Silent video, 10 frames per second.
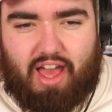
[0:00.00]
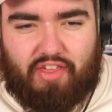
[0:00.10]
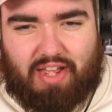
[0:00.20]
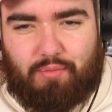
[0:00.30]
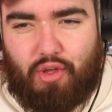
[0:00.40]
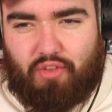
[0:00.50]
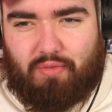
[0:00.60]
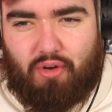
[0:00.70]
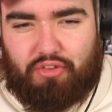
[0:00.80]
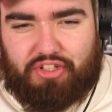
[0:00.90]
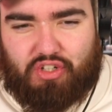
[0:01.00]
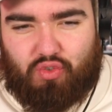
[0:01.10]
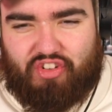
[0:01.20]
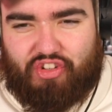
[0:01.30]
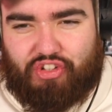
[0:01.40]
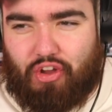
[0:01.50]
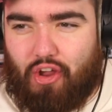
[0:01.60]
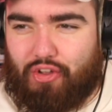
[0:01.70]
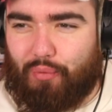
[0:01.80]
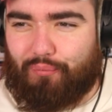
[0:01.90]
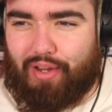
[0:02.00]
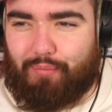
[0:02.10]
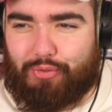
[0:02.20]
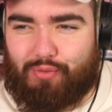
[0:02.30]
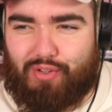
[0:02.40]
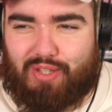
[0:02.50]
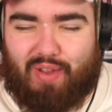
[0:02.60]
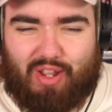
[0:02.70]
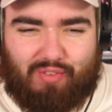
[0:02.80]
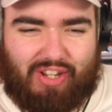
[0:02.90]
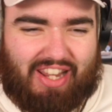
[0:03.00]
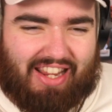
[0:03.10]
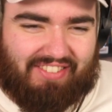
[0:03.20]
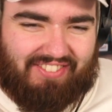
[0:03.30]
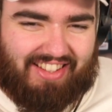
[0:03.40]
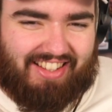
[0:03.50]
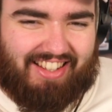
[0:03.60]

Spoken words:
I think I'm worth a bit more than a green circle, mate. Put some respect on my name. Sorry,